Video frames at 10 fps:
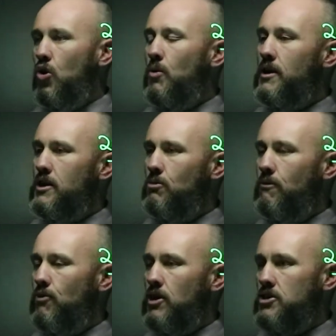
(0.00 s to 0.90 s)
Or we could deal with
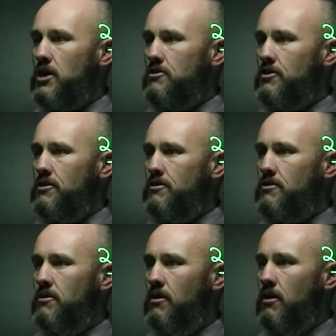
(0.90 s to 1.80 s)
the fraction as it
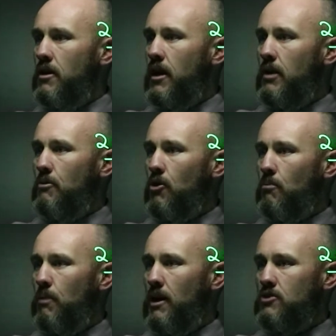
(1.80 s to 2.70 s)
is, and then we've
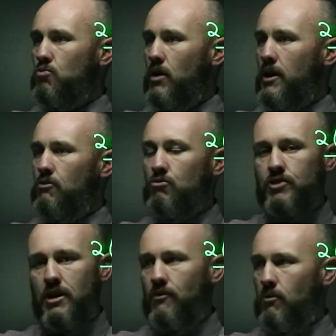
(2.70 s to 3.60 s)
got a plus 1 equals
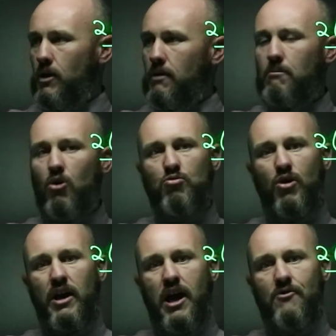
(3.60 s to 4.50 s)
7. We could
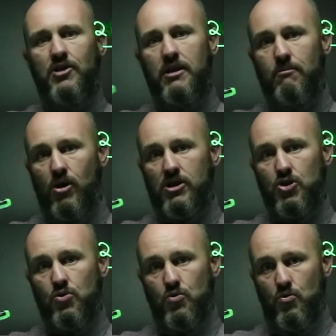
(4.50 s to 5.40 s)
multiply everything by
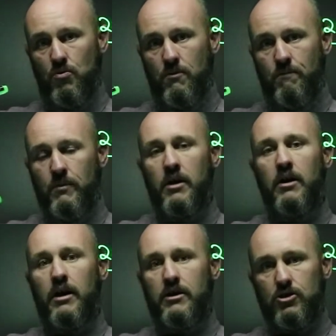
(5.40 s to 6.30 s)
2
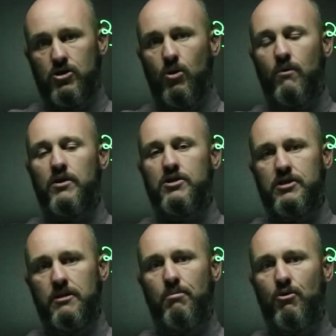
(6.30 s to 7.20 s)
and solve a
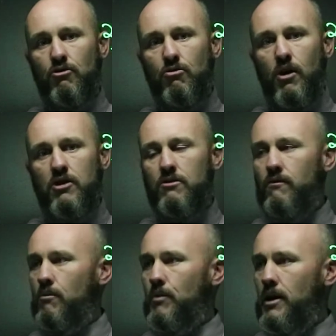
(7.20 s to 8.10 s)
simpler
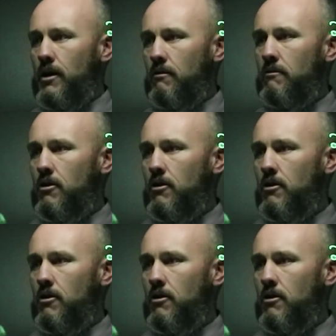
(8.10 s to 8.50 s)
equation from there.